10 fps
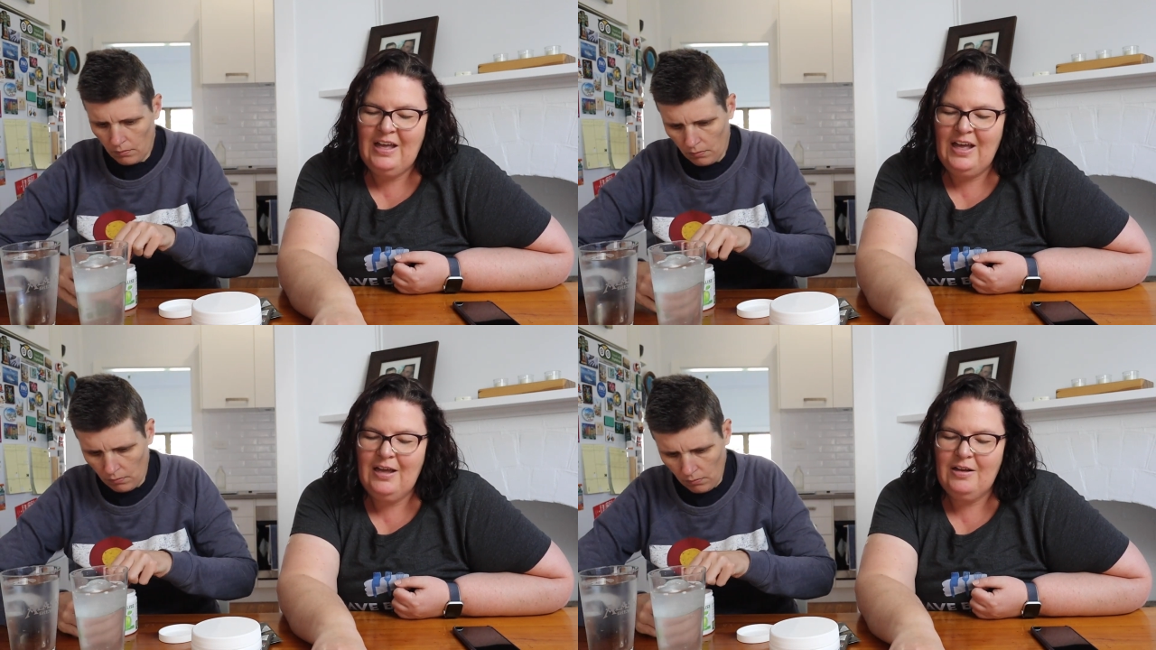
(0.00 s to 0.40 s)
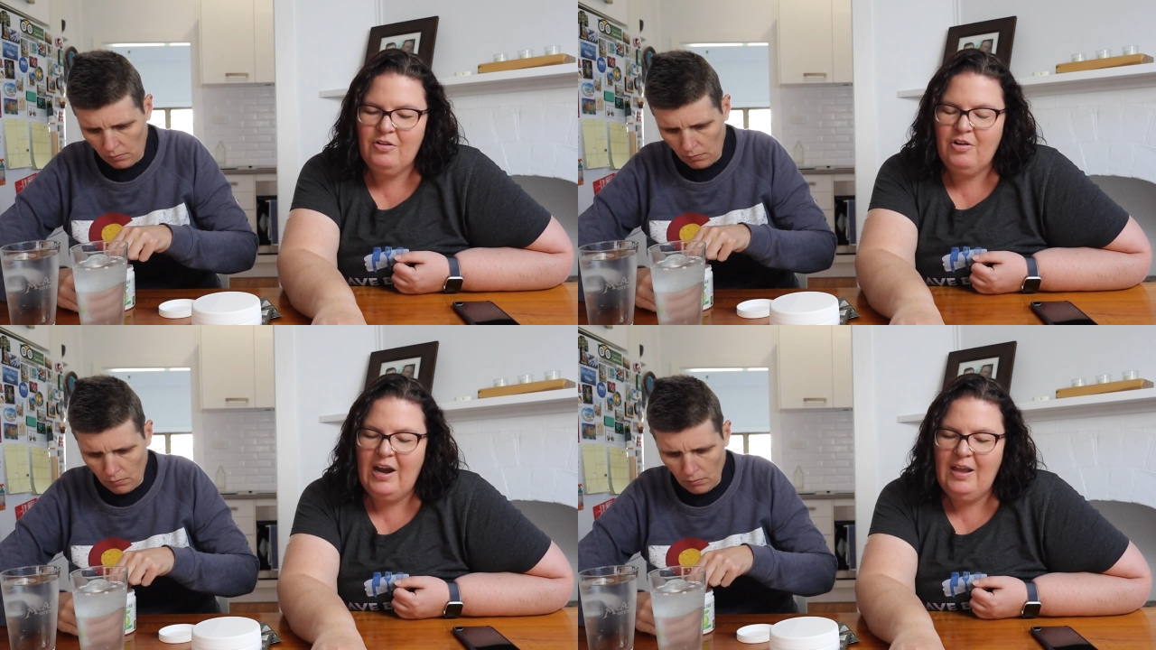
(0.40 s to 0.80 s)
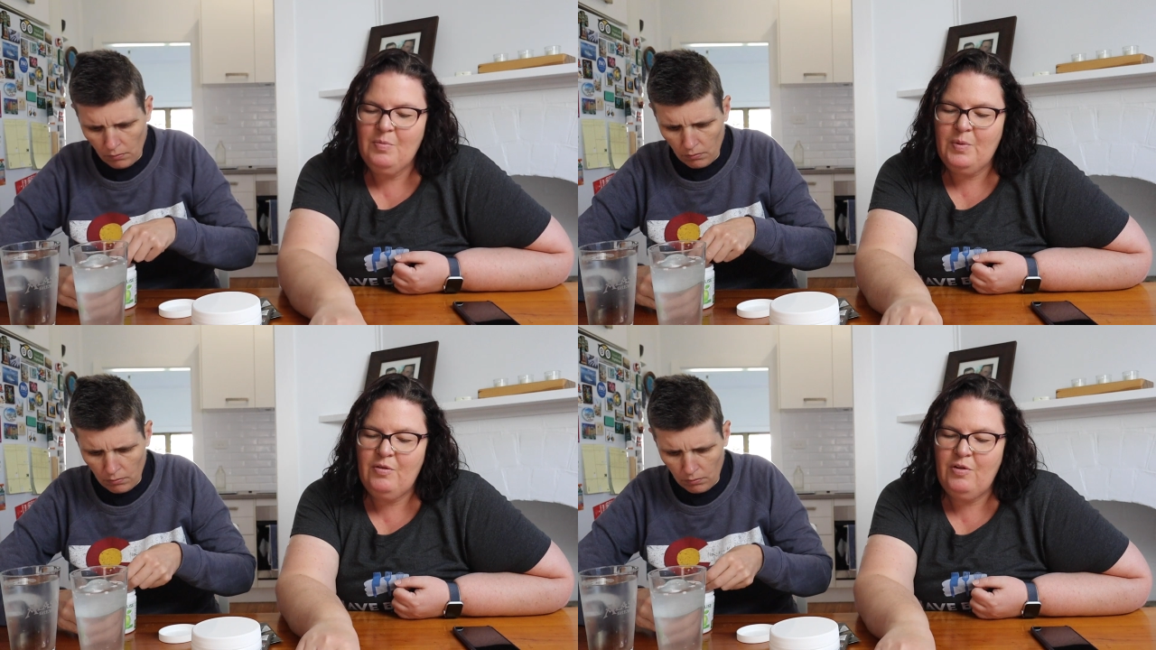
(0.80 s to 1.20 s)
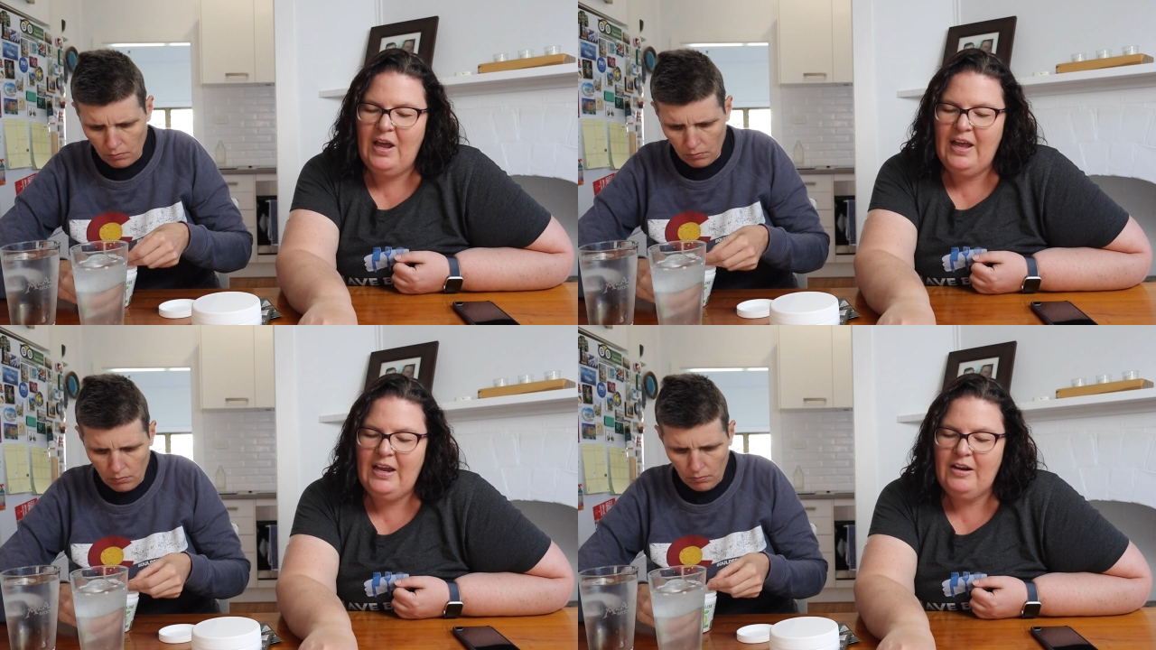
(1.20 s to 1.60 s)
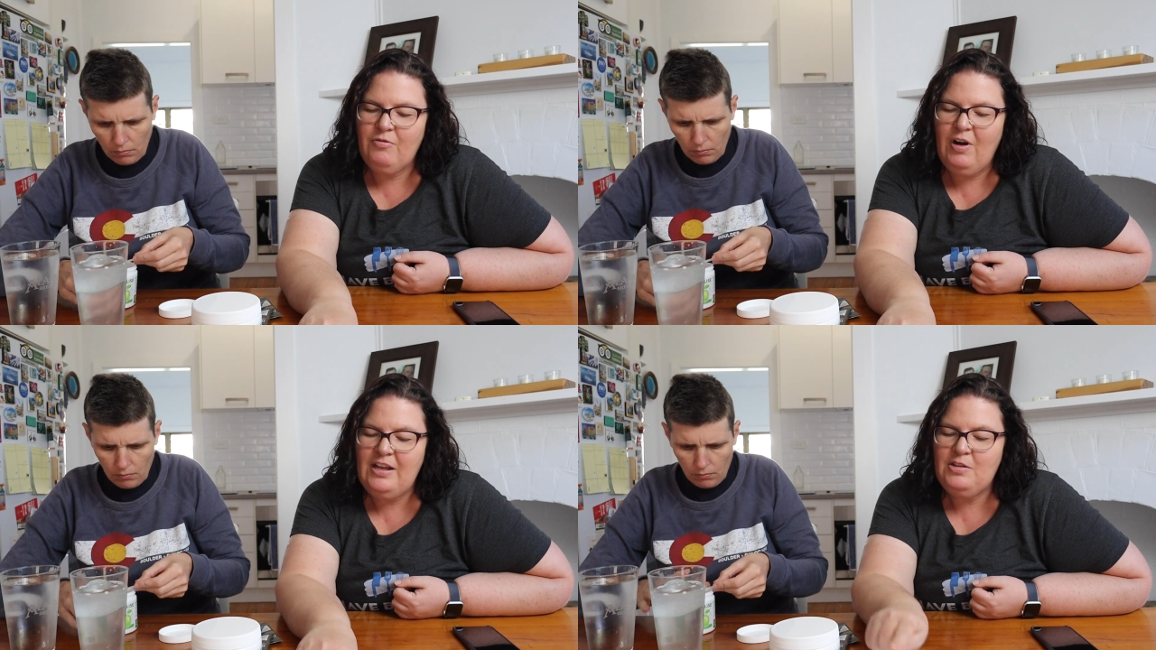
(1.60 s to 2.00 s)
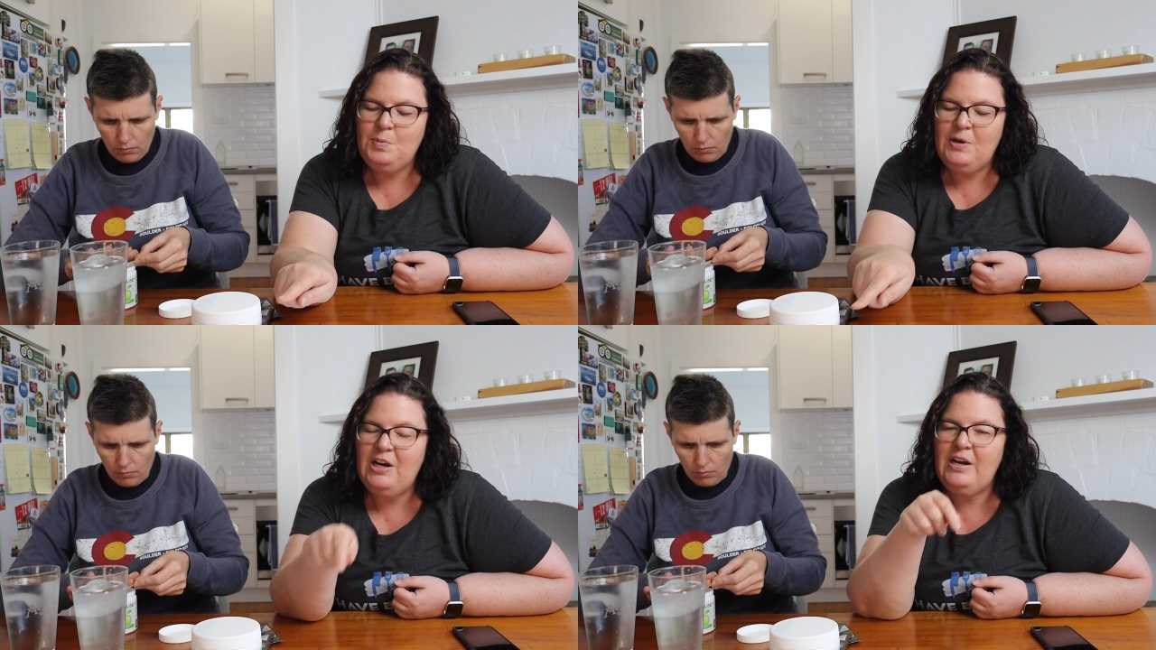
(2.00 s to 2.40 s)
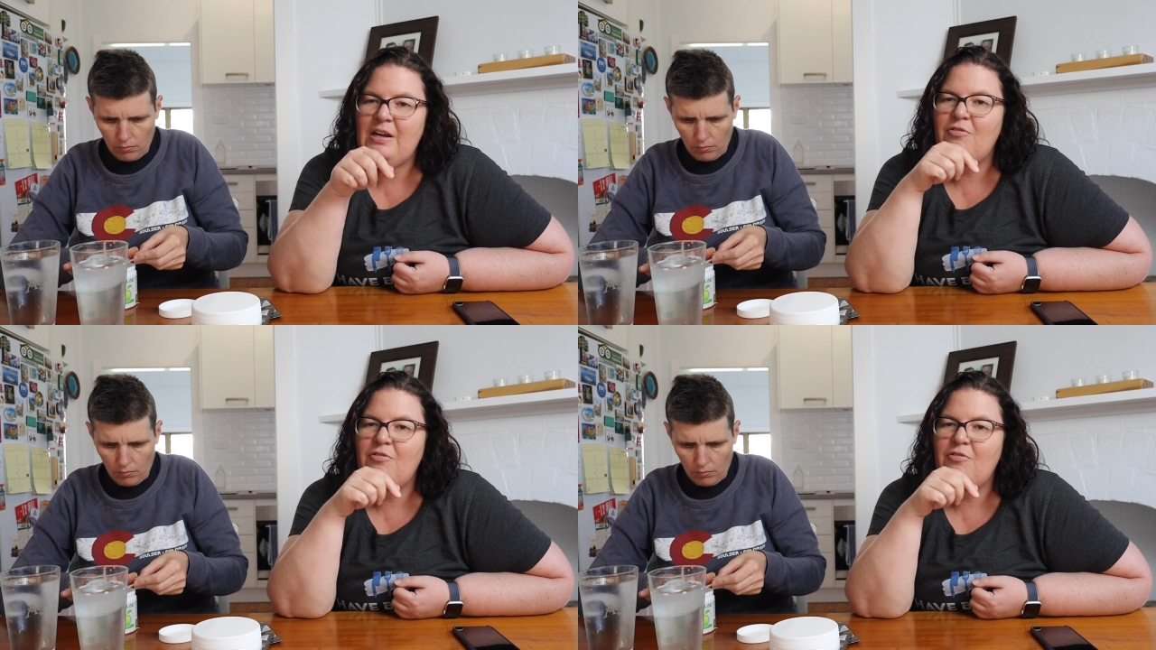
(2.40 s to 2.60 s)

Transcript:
Speaker 1: uh, grape and raspberry.